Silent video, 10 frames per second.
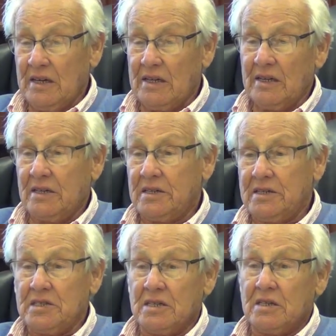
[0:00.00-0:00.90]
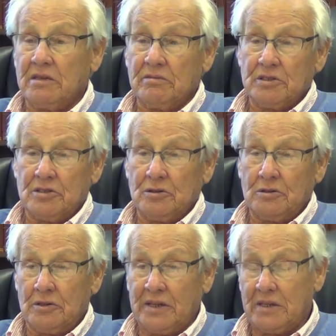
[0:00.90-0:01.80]
electricity was
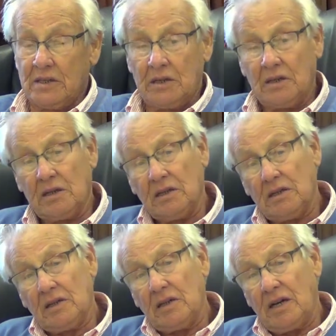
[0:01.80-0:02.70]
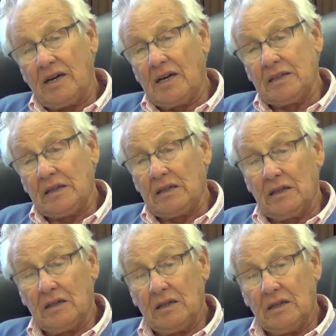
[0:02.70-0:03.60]
already cut.